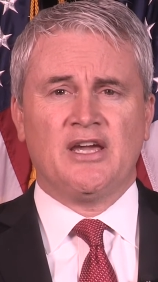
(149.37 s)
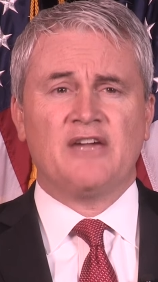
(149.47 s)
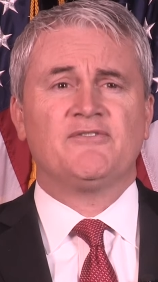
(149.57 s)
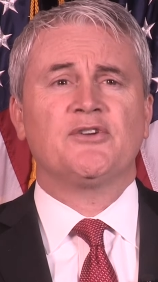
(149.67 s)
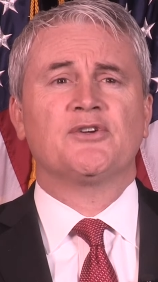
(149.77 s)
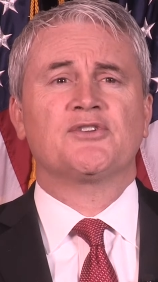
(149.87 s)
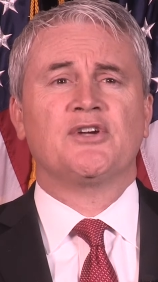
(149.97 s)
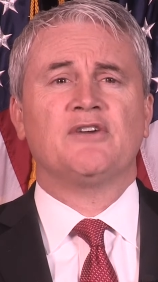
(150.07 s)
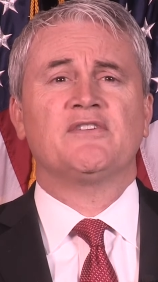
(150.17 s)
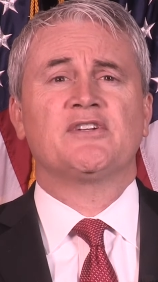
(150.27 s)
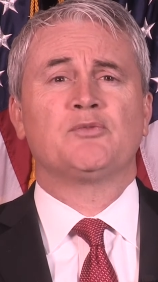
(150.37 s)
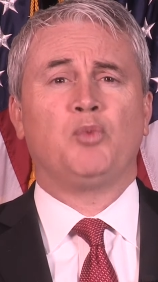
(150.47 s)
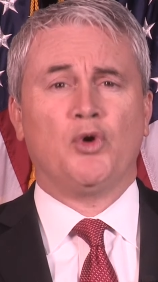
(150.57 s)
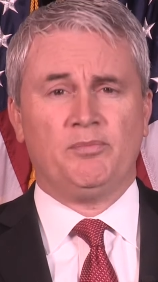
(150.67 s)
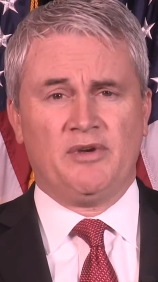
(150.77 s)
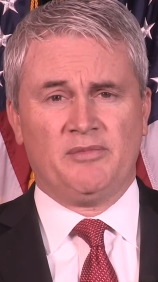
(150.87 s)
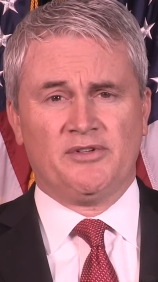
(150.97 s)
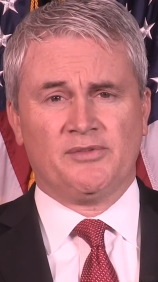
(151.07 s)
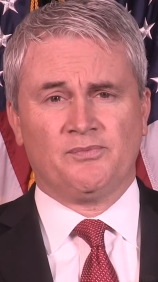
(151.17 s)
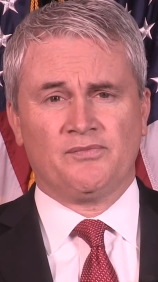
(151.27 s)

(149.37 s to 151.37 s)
and for your service as board members.